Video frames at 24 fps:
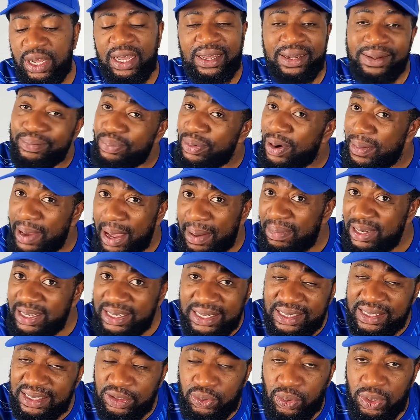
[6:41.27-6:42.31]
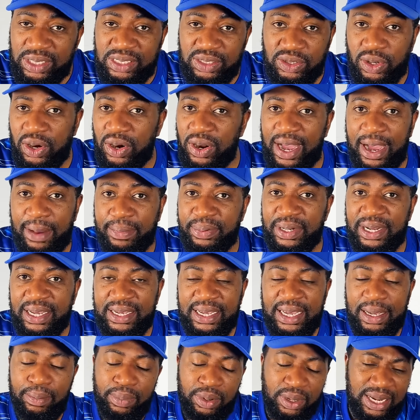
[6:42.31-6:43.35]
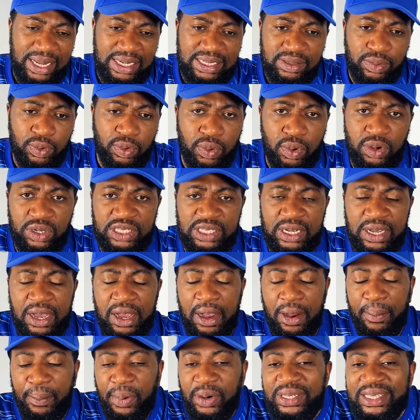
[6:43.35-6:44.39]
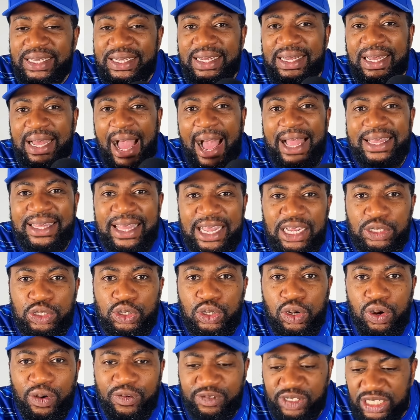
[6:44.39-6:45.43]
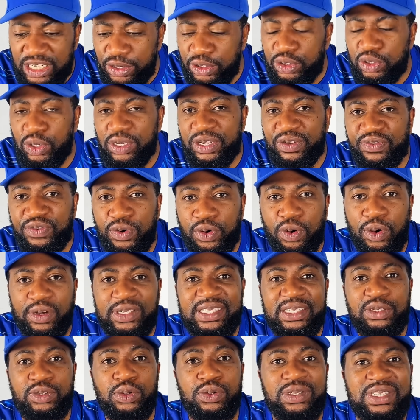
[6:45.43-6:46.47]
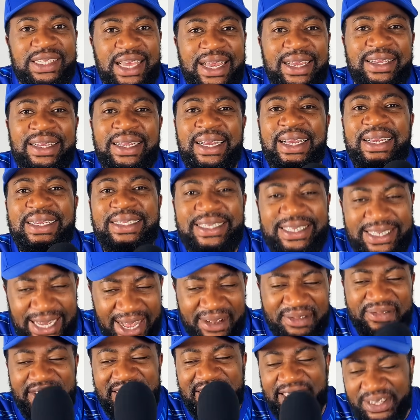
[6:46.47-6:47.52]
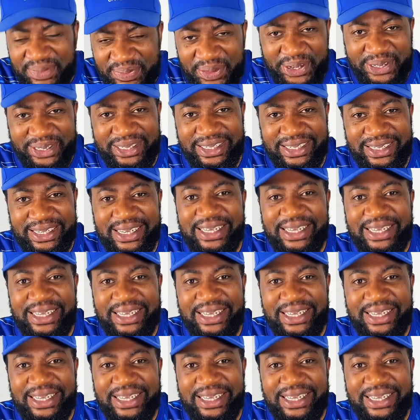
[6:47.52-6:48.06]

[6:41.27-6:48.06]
Probably this is what is going to happen again, but let's watch. But the attention of Chelsea or the focus is to sign Xavi Simons.